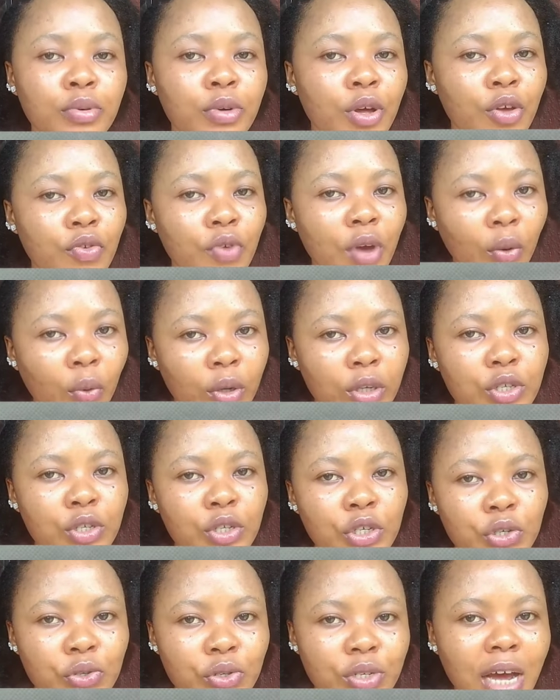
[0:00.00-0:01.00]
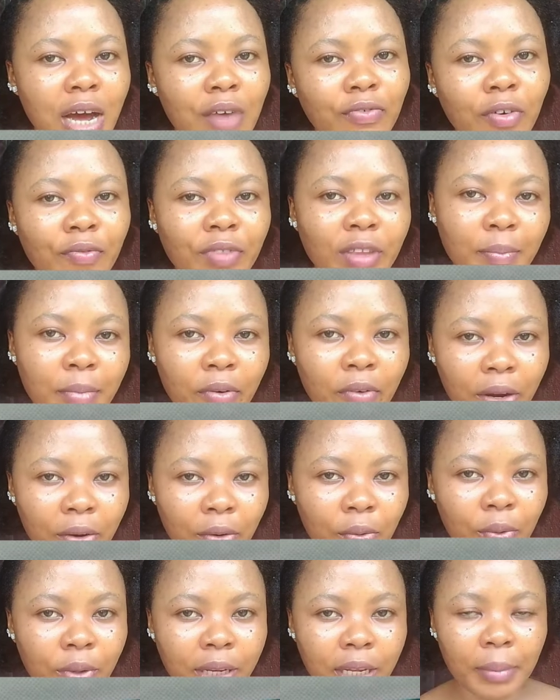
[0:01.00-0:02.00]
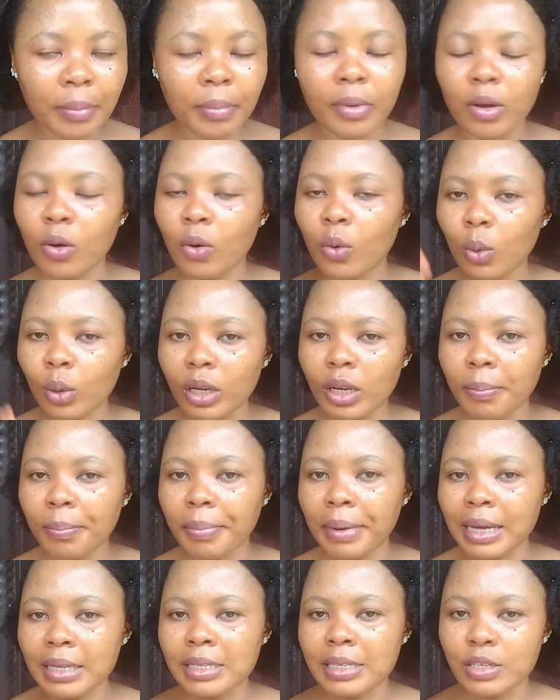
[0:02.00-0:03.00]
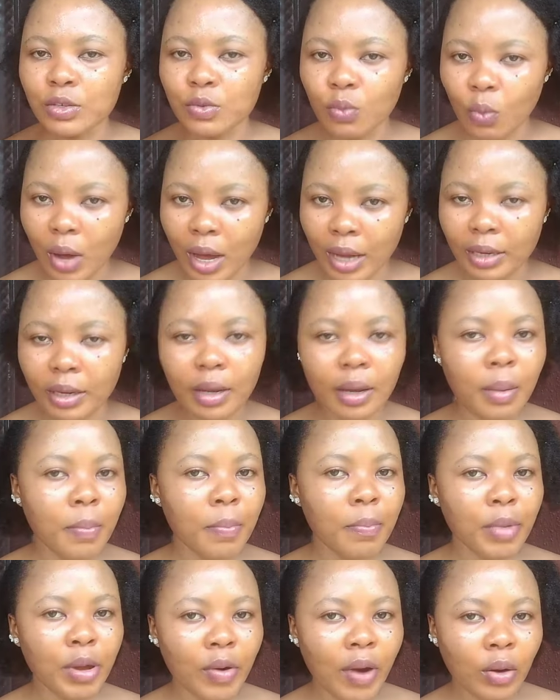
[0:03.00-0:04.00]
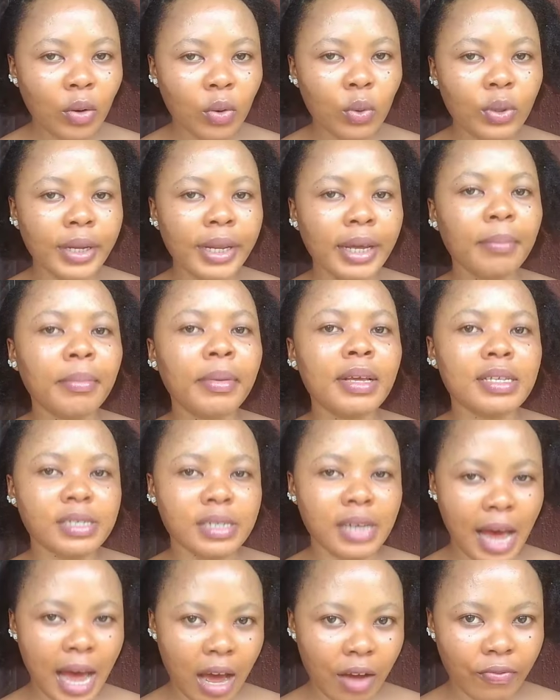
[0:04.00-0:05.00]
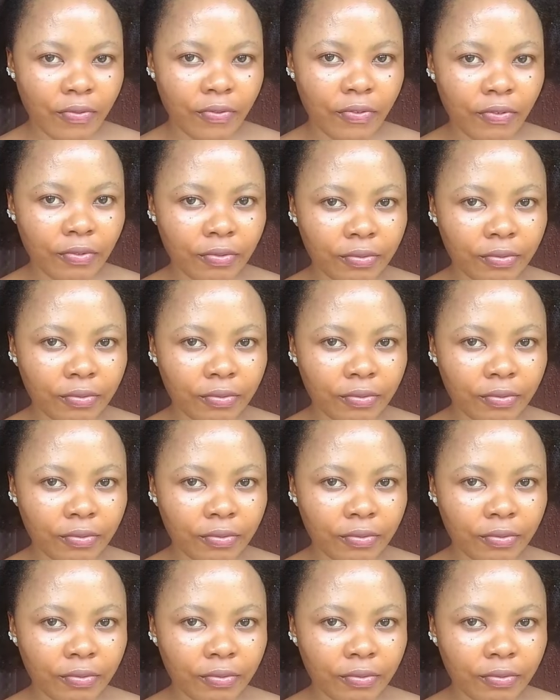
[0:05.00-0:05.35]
You are going to use half of the Miracle Dem. Ole bath is 1, Miracle Dem is half.